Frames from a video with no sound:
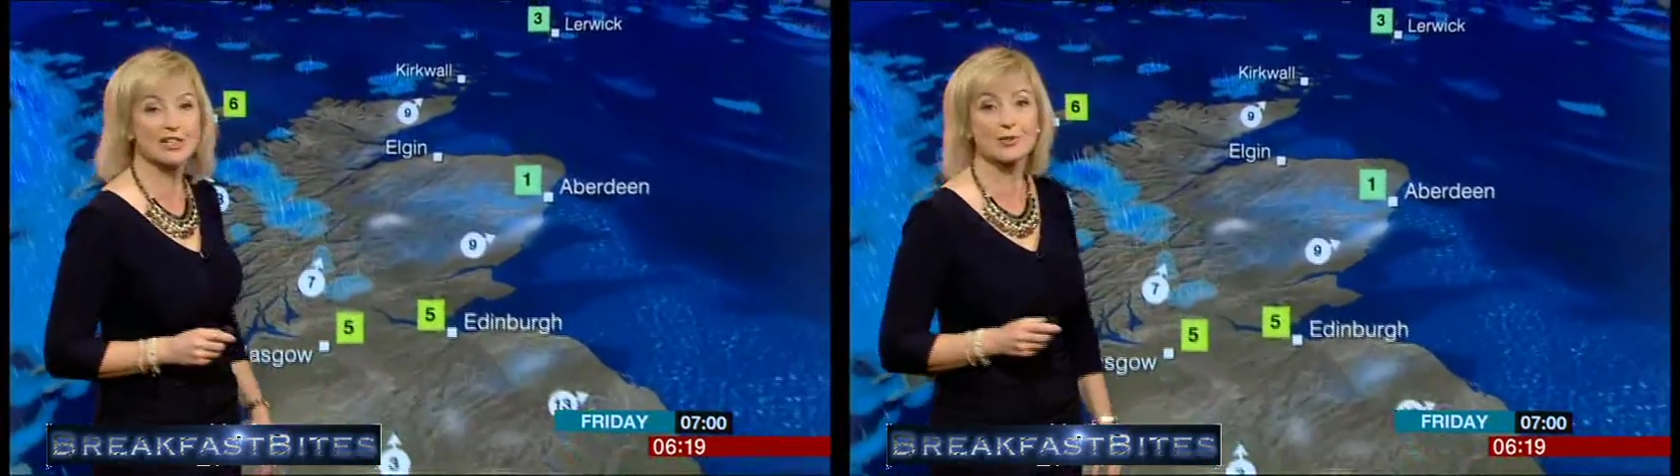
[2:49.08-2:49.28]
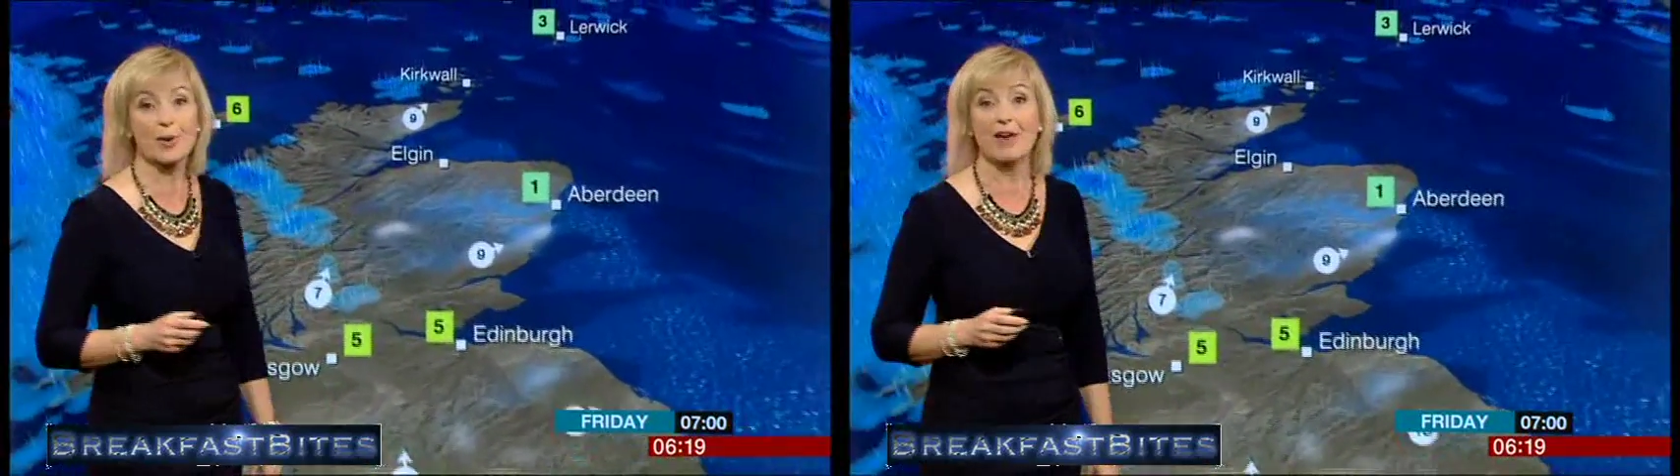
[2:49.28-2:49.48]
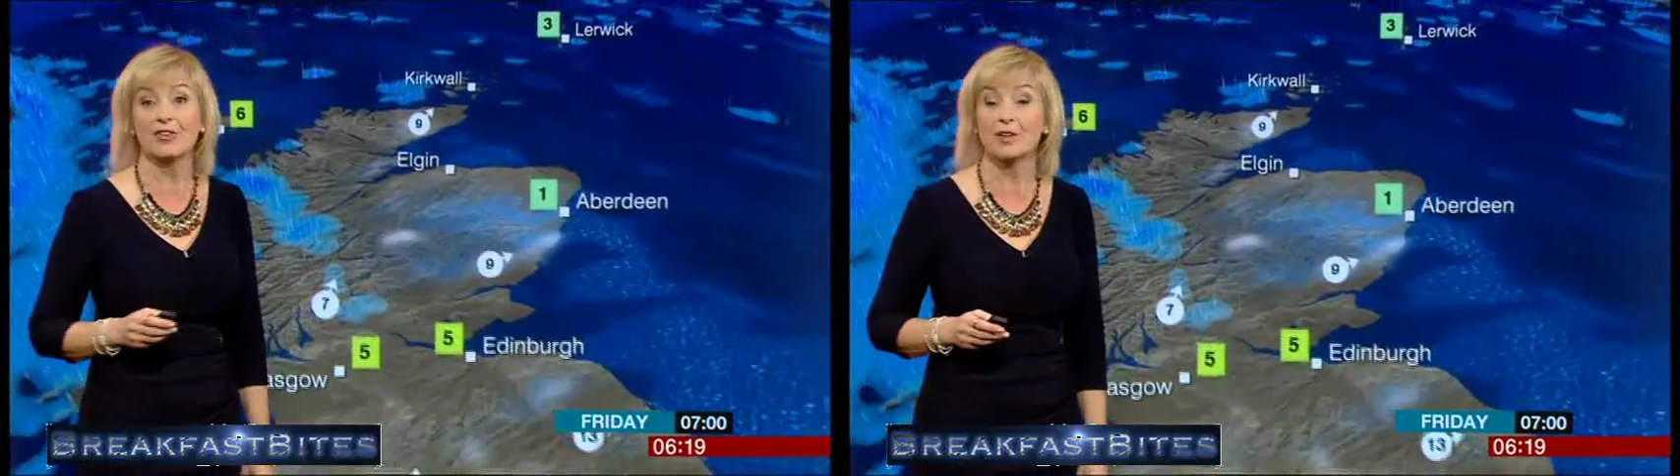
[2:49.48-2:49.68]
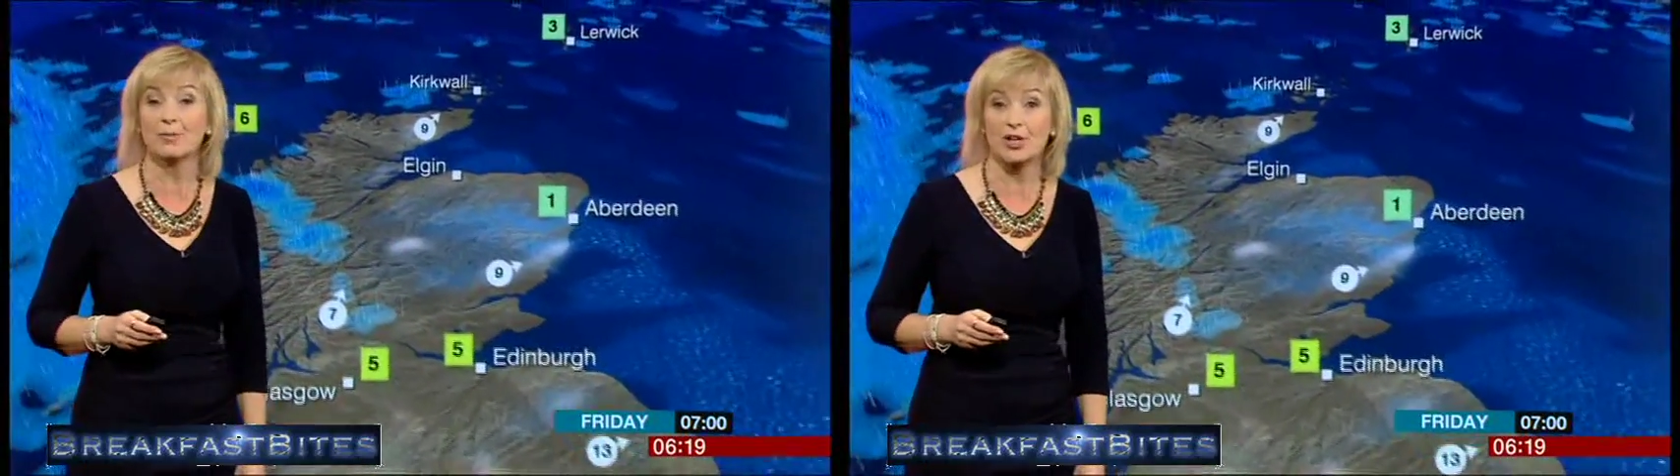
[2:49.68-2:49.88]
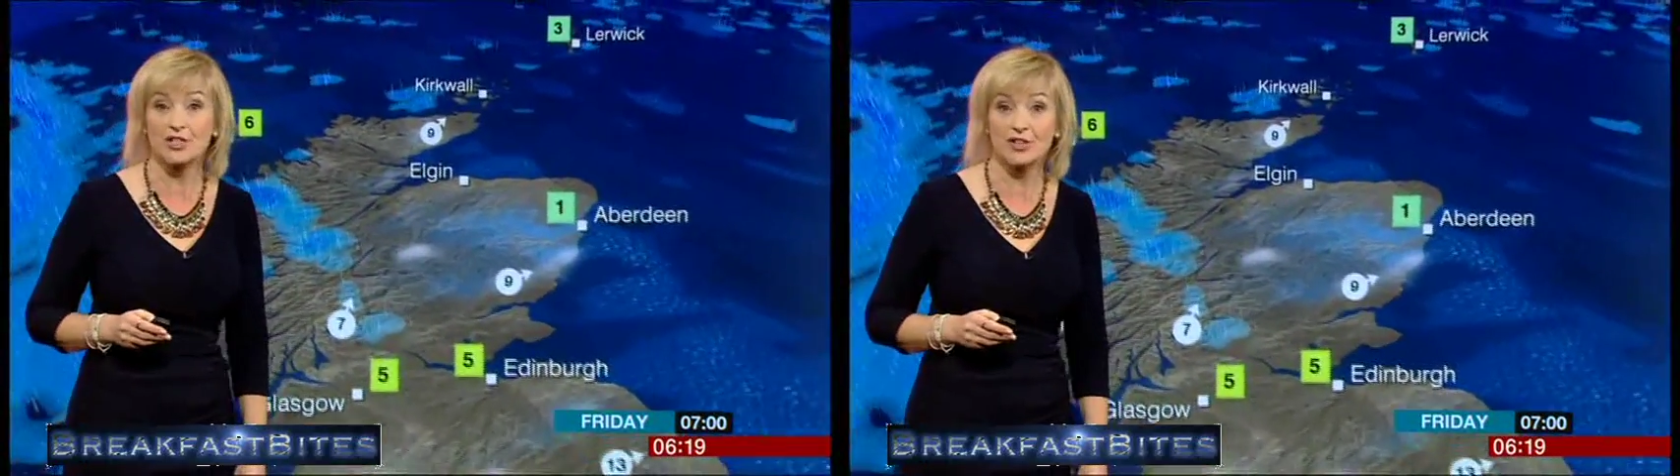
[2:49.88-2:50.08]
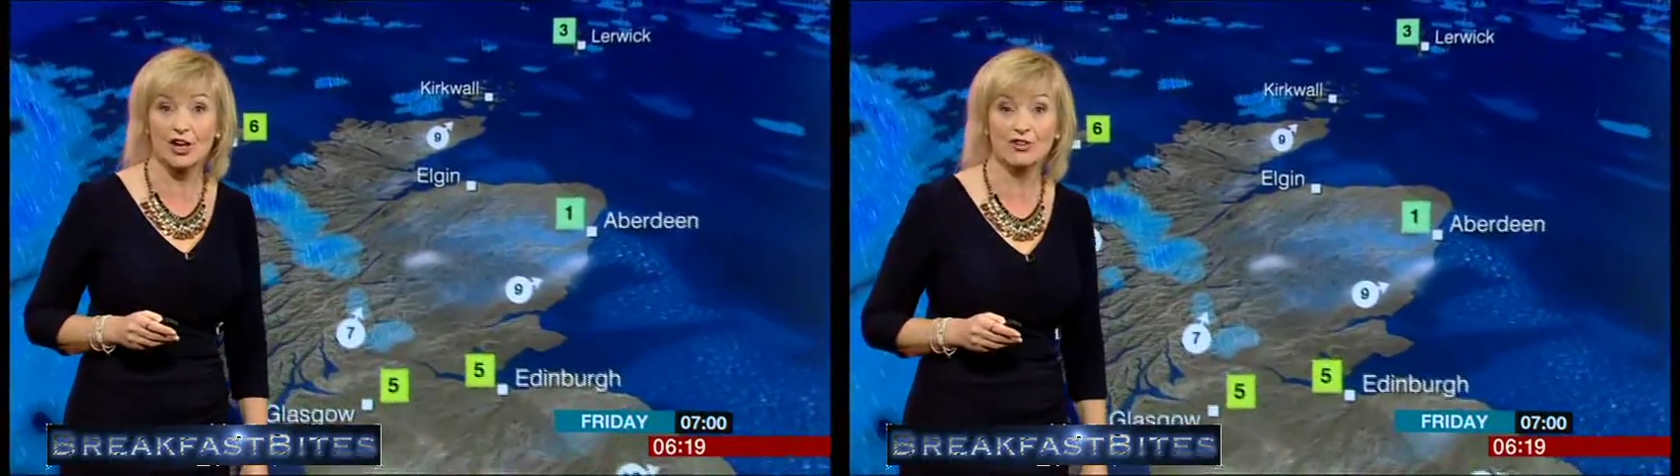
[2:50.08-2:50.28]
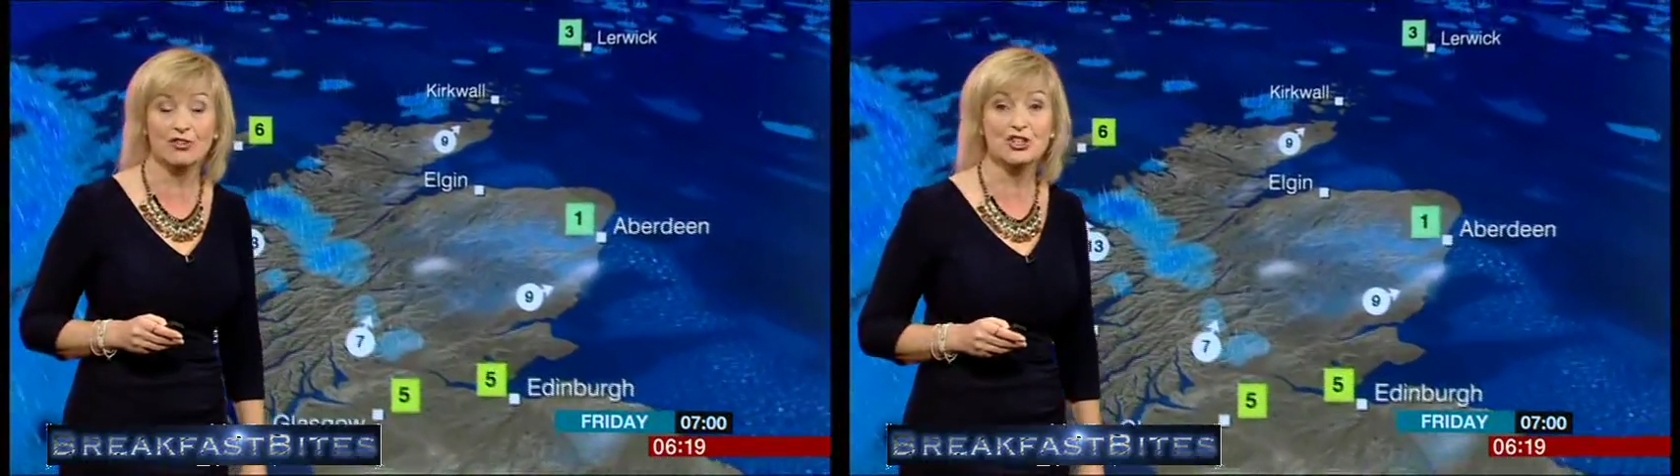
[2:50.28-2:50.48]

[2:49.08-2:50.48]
as we have in other parts of the country